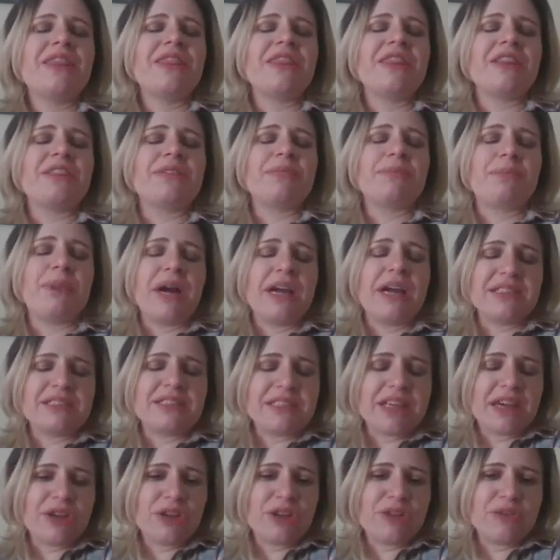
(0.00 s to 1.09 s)
that by the
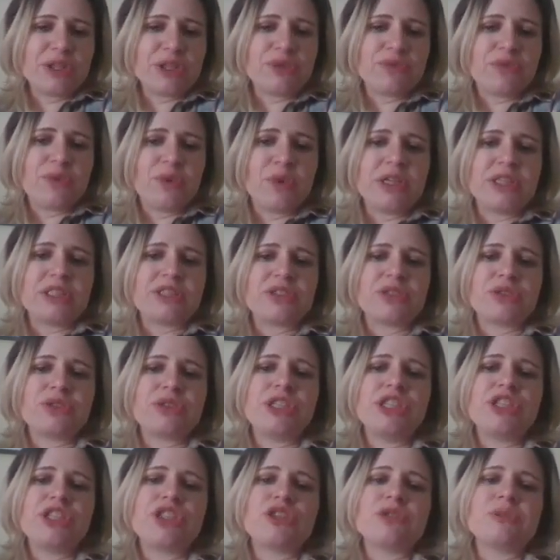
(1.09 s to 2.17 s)
sound of his voice, her
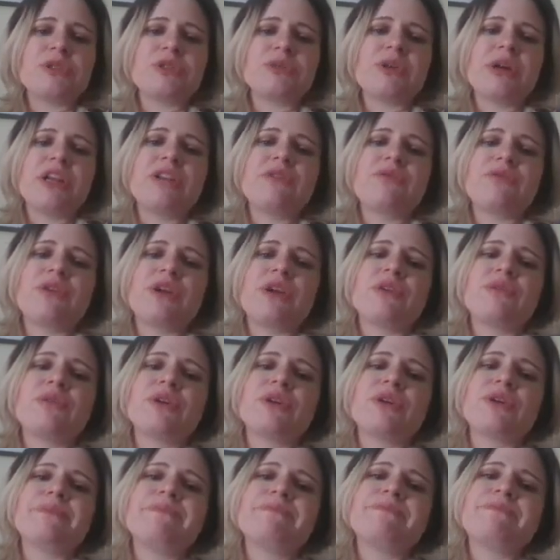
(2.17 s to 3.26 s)
teacher was right in front of
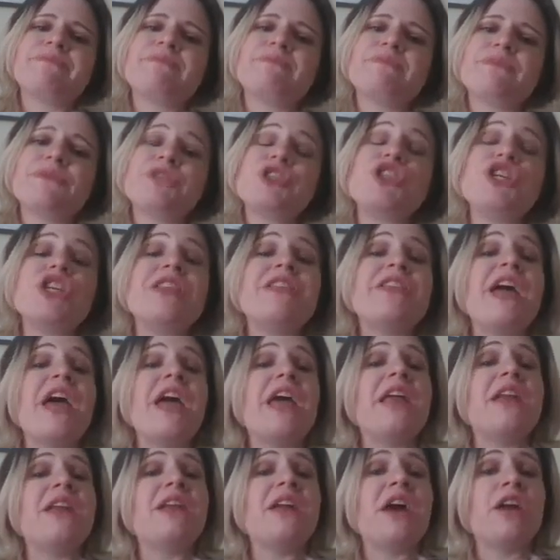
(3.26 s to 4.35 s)
her. She
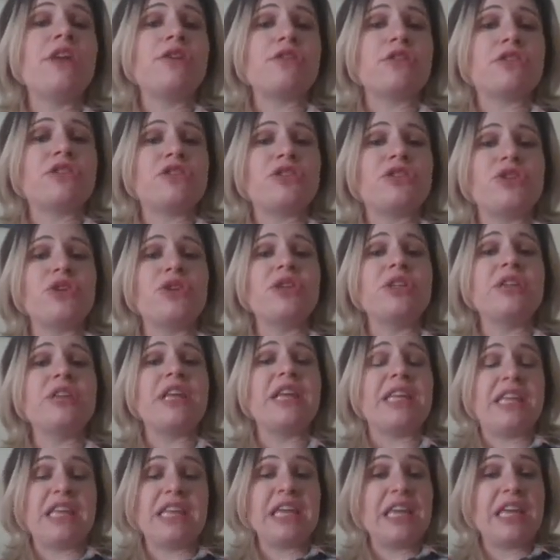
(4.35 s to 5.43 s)
then understood
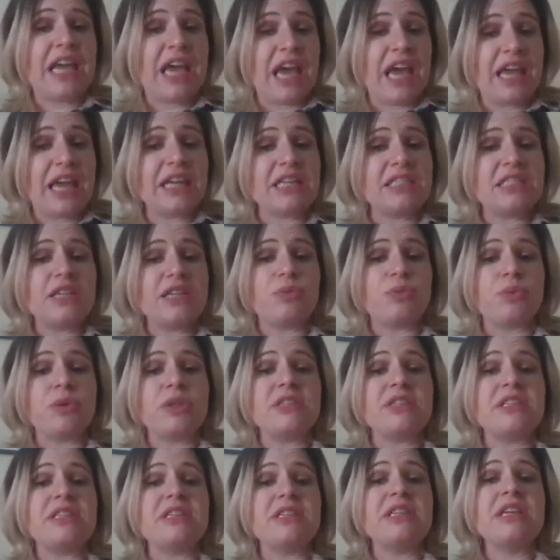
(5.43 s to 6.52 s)
that he had indeed
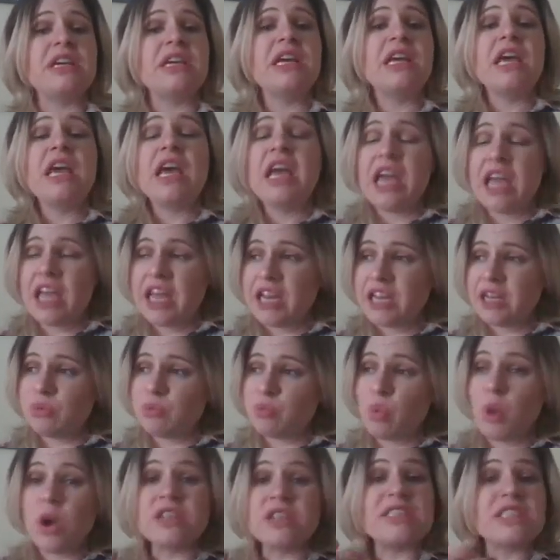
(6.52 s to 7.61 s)
risen and
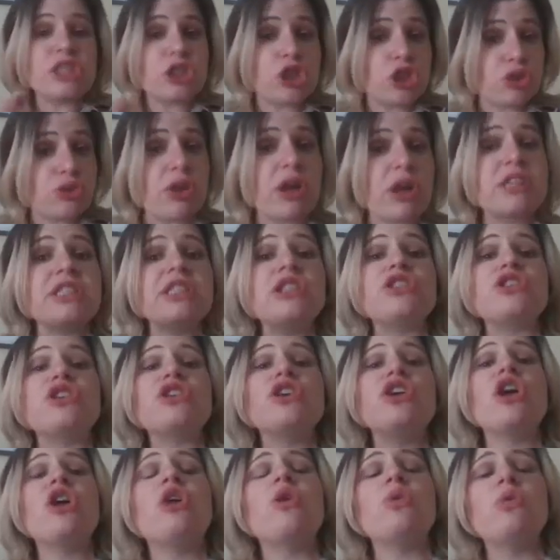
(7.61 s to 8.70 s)
was instructed to
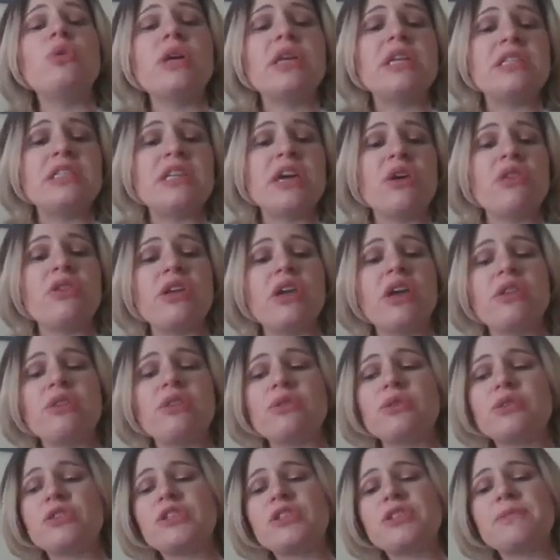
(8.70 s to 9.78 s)
go and tell the
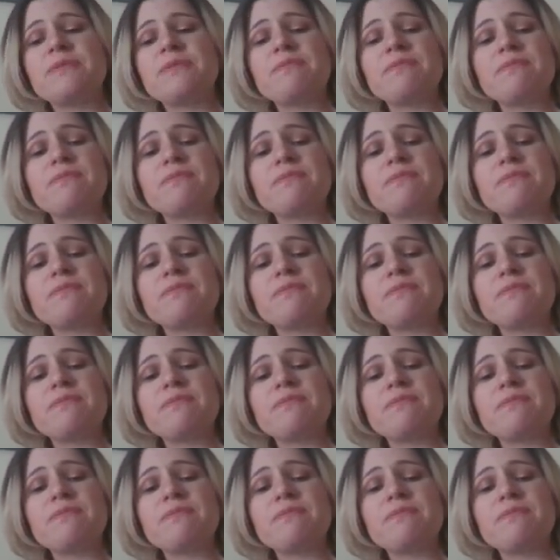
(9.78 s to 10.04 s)
others.